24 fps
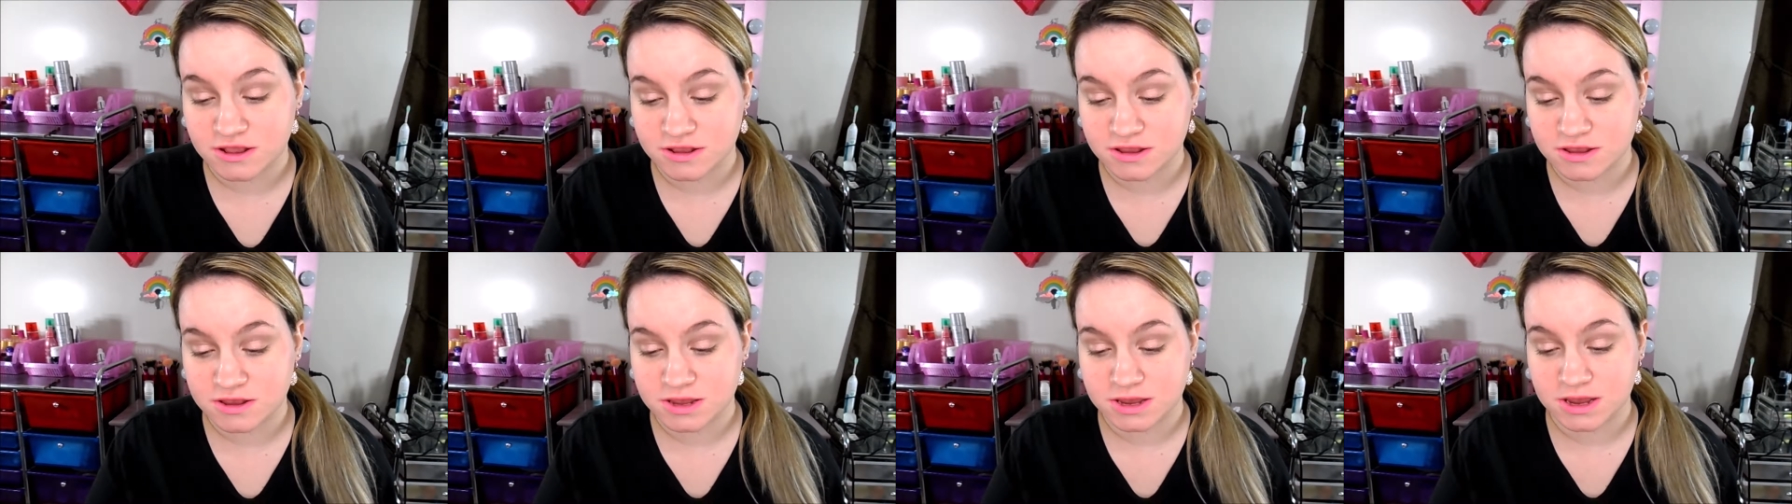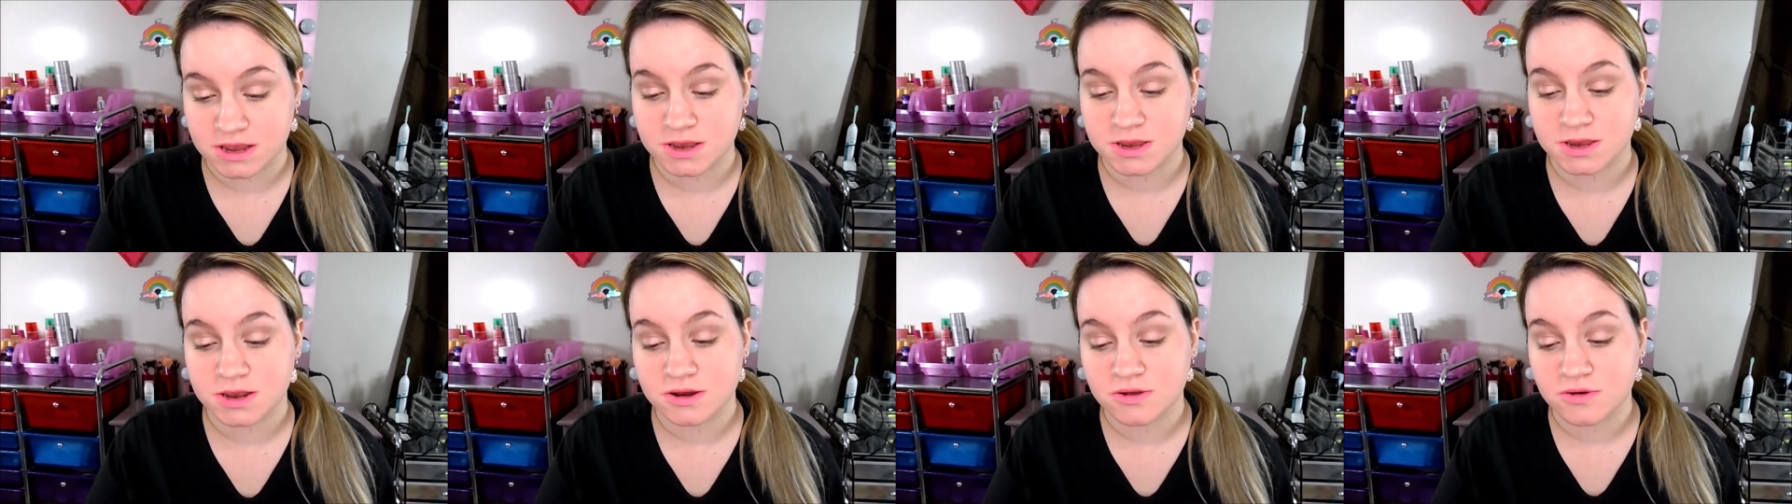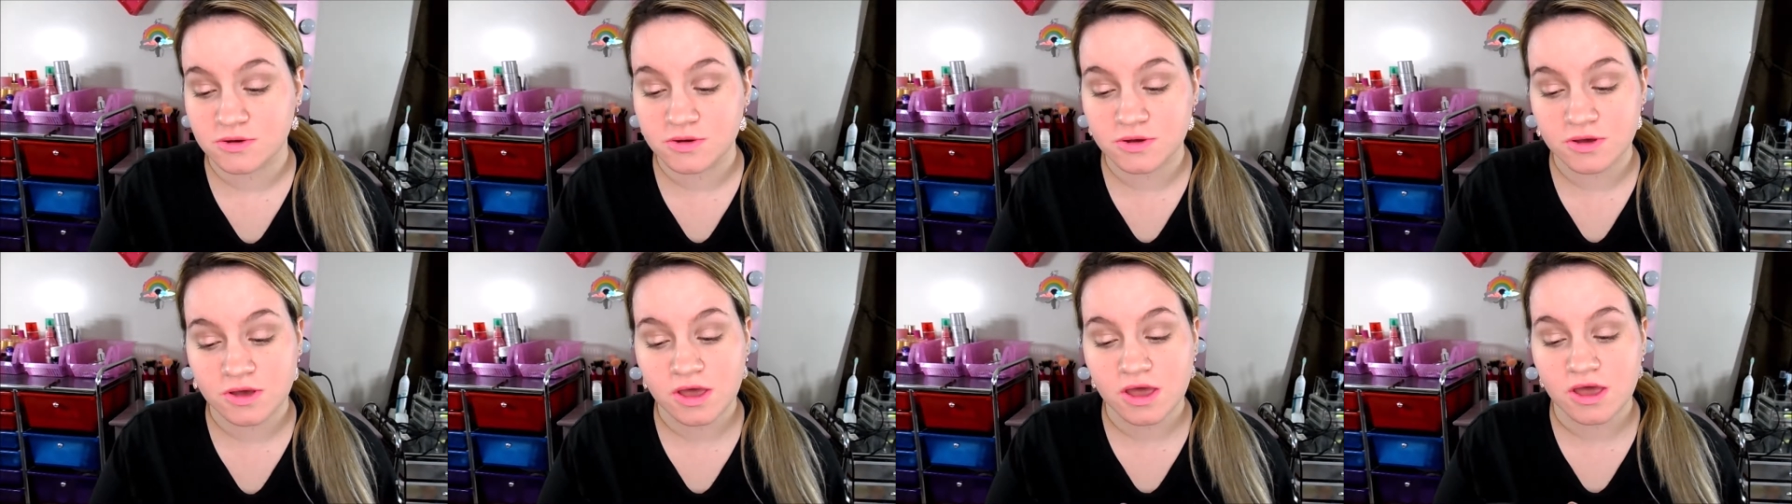
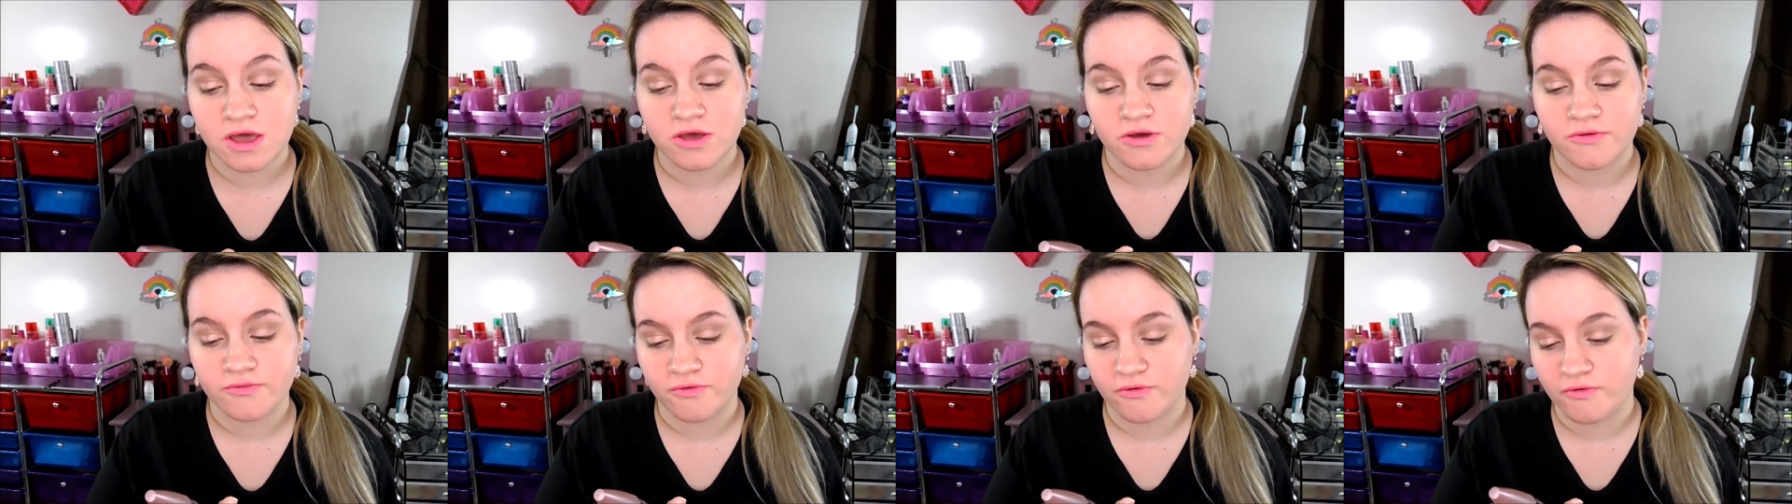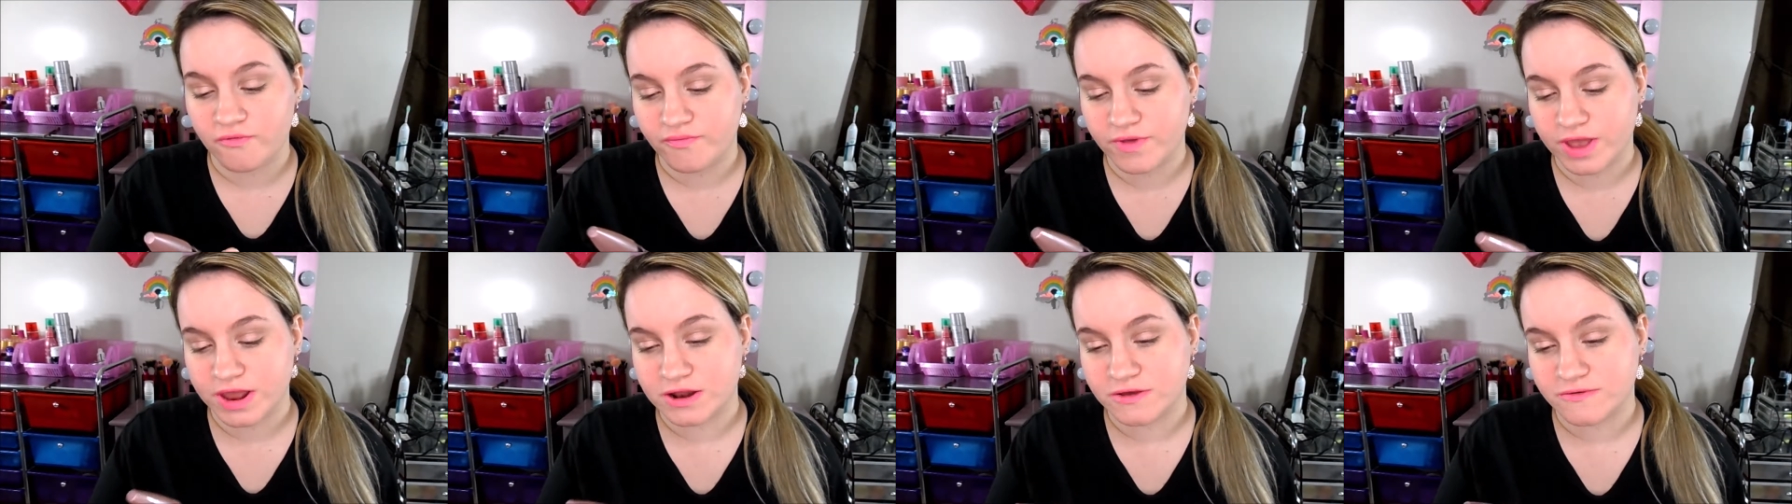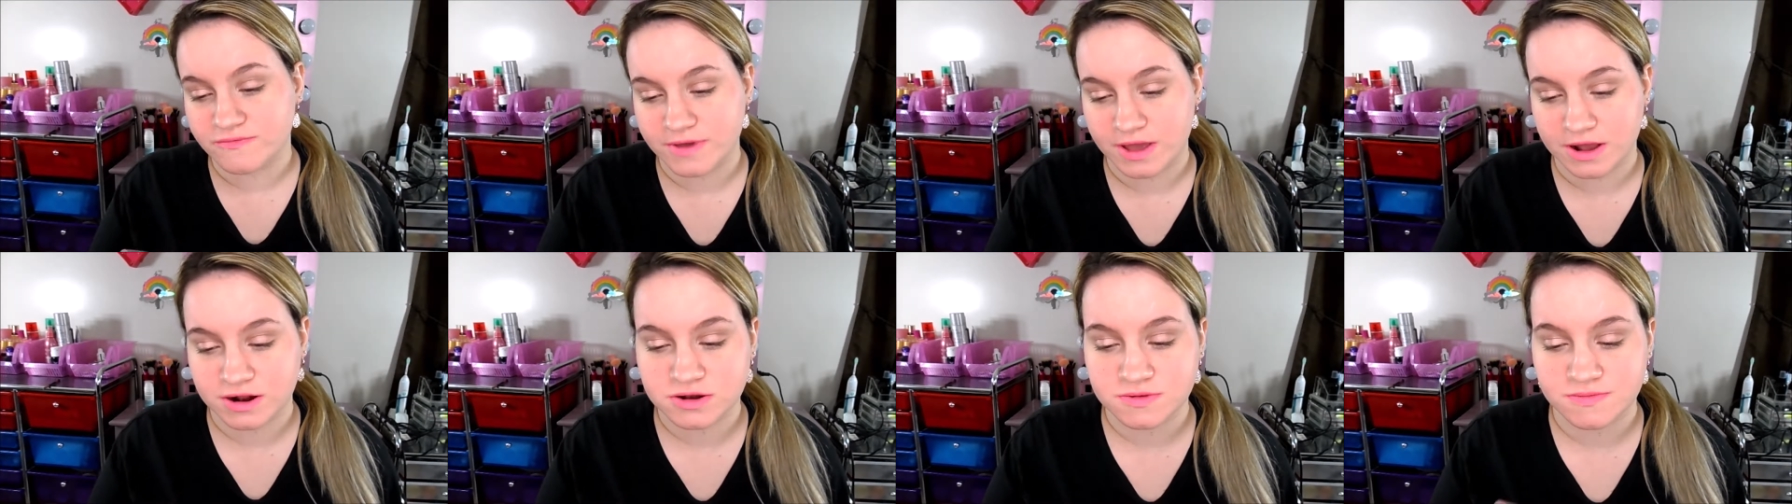Sensational Full Fan
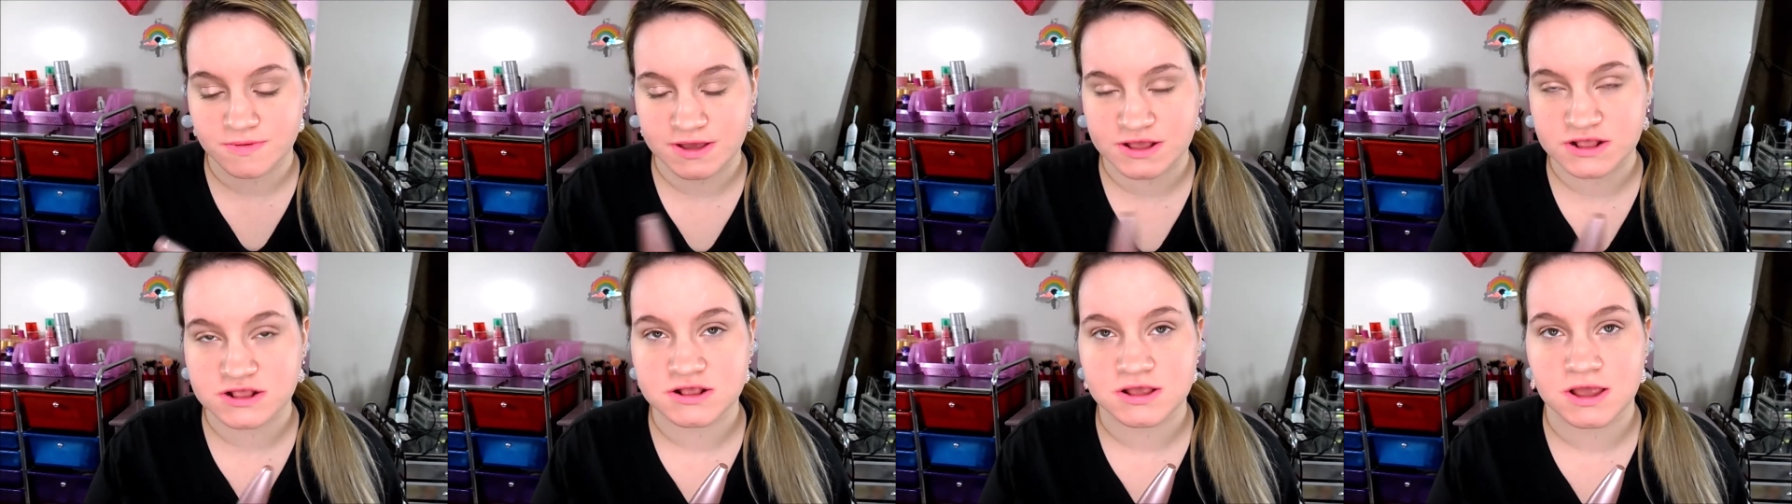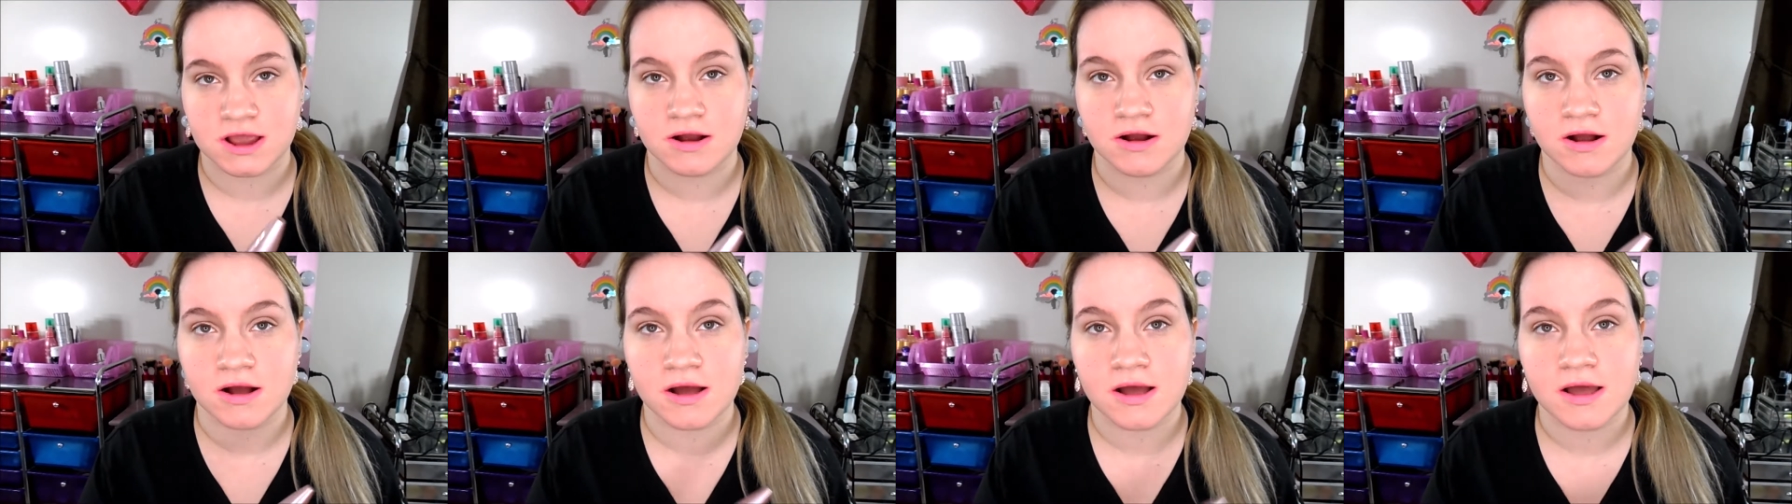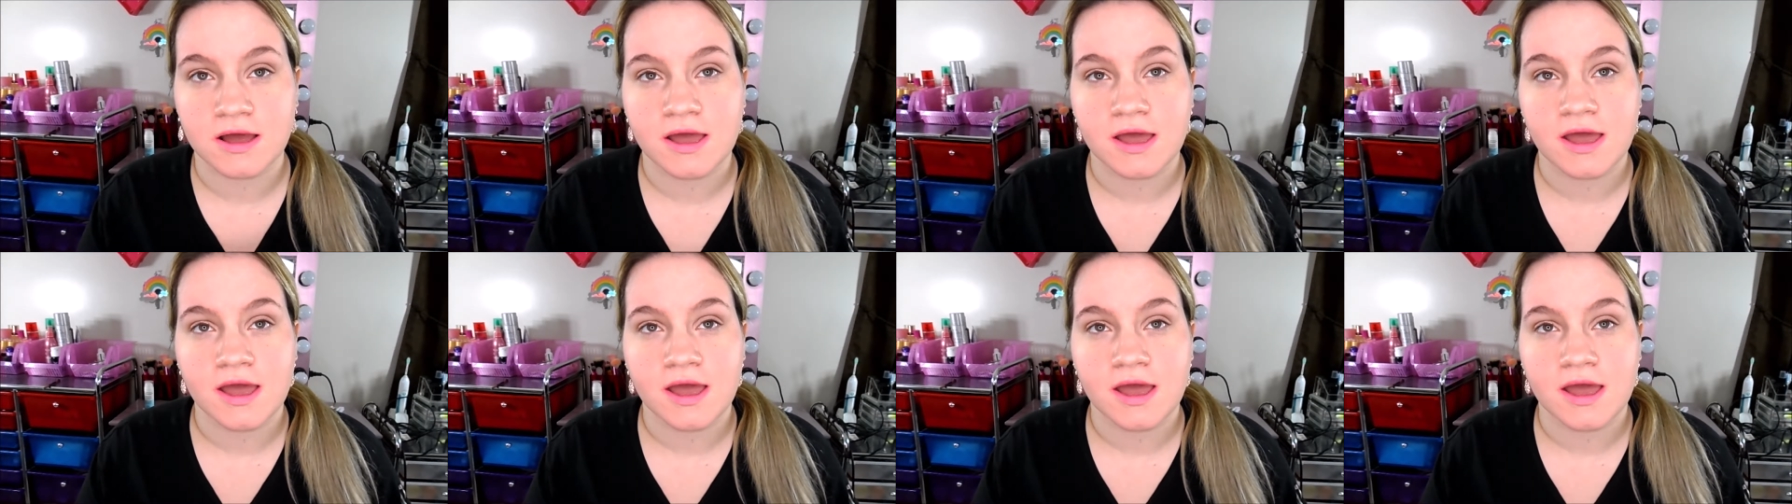Effect Mascara.